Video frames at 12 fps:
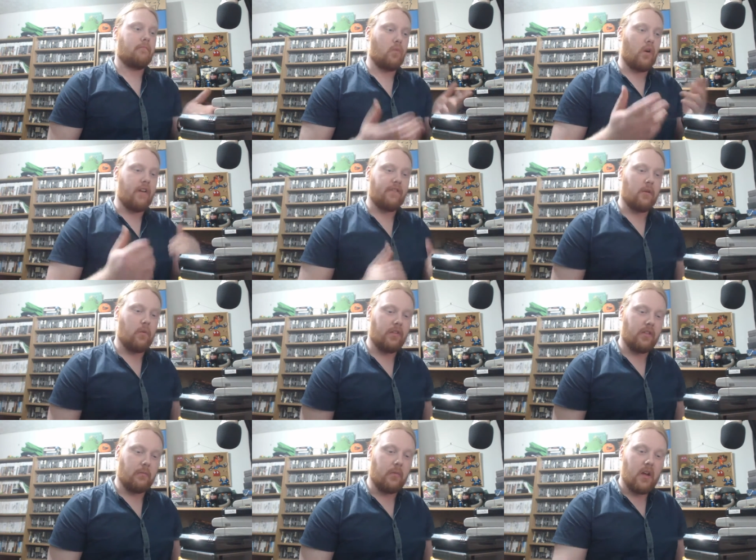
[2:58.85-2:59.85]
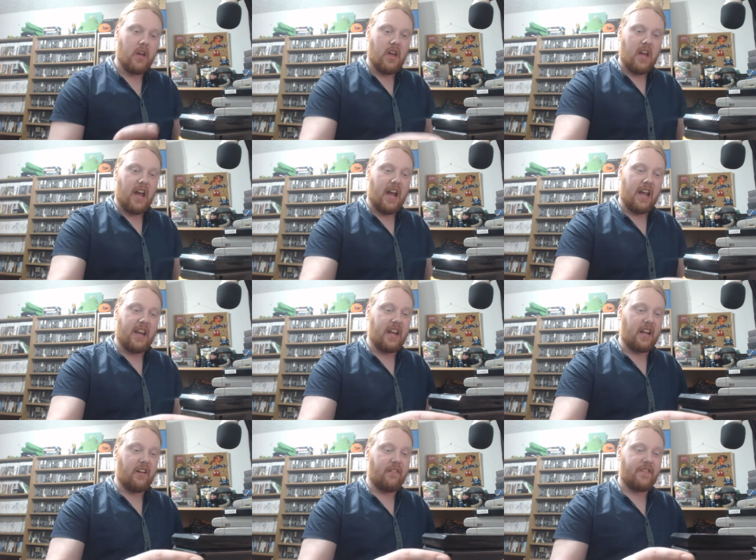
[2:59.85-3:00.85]
wherever you want them. And I
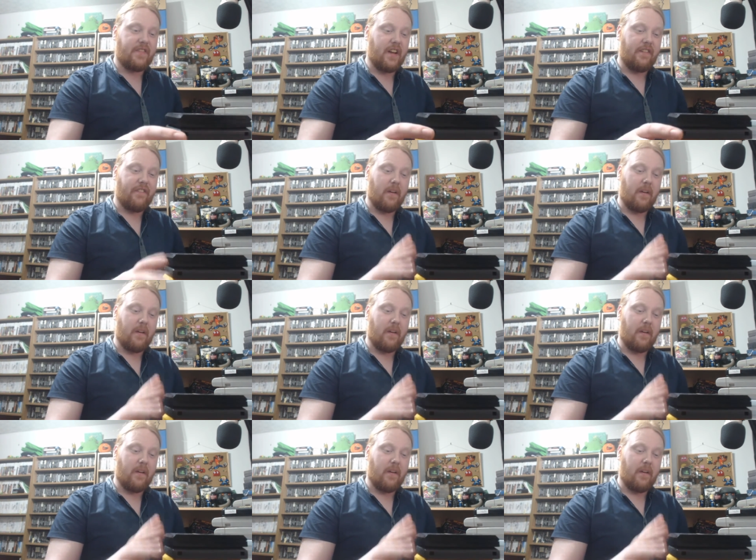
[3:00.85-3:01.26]
got 5